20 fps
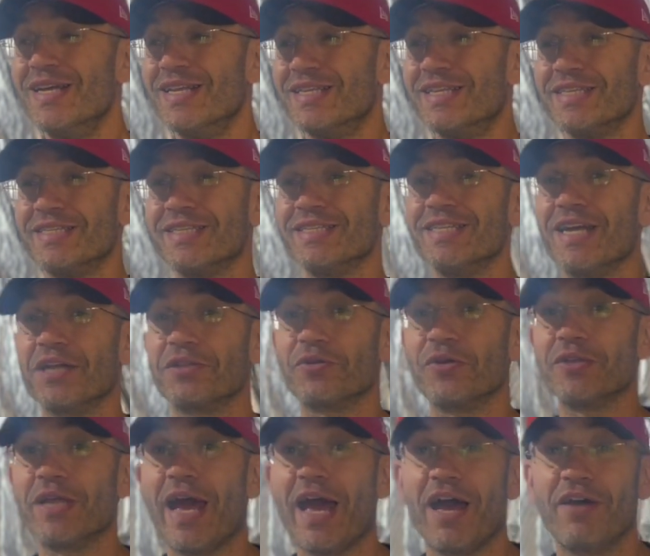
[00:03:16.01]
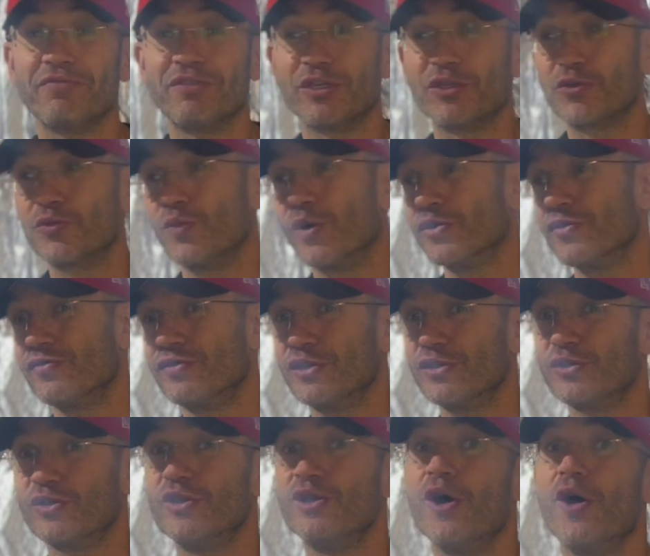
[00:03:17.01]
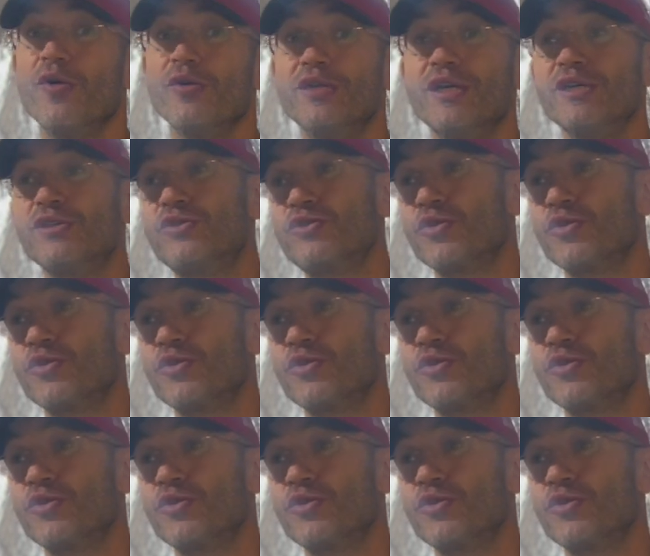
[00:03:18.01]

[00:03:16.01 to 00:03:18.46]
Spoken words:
this is not gonna have this one of these loaded,